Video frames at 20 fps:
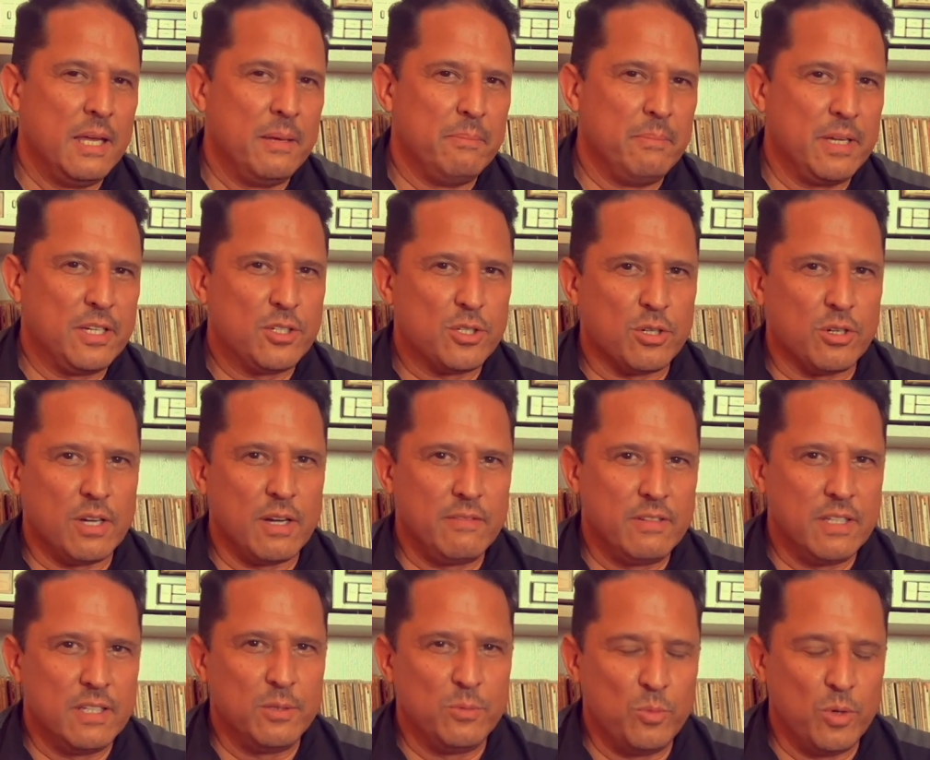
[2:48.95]
make sure
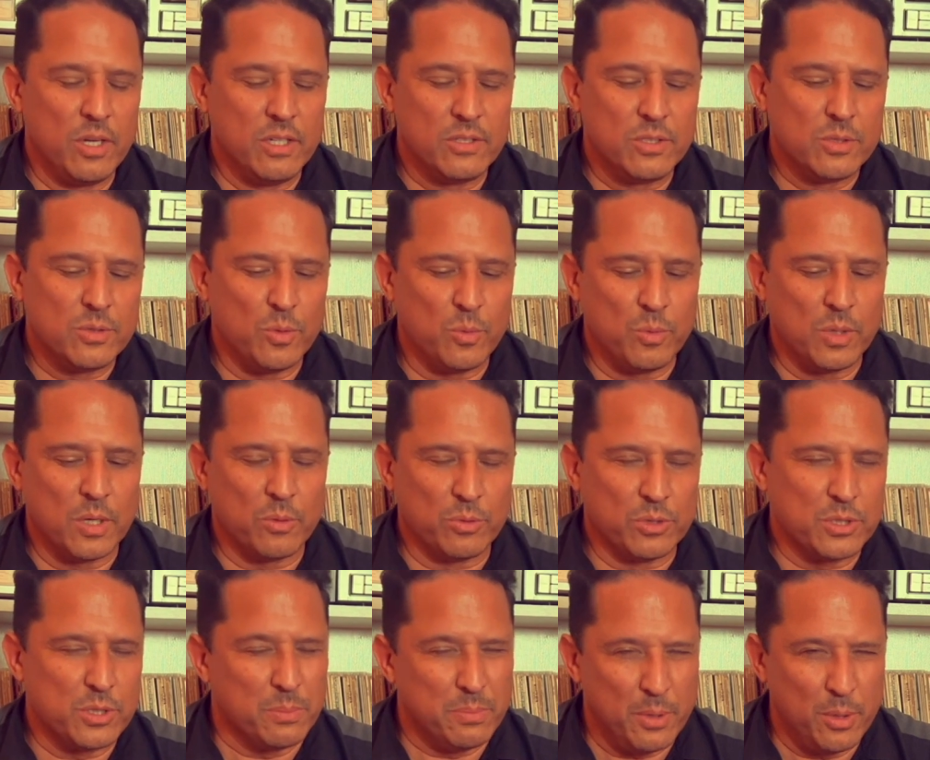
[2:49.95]
everything was where it
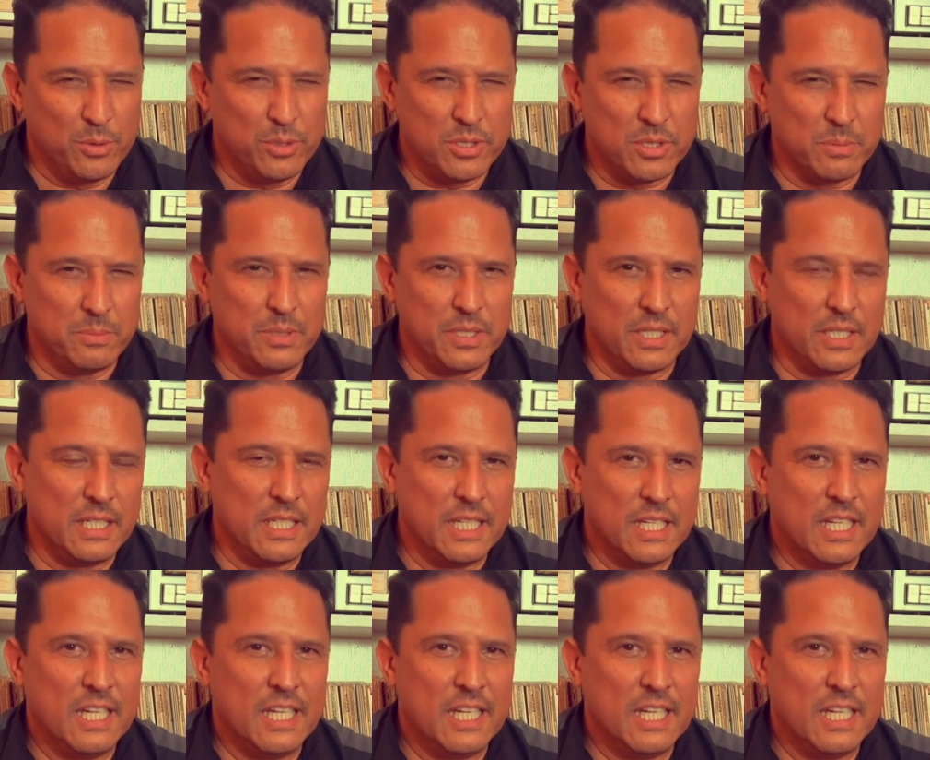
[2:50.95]
was supposed to be,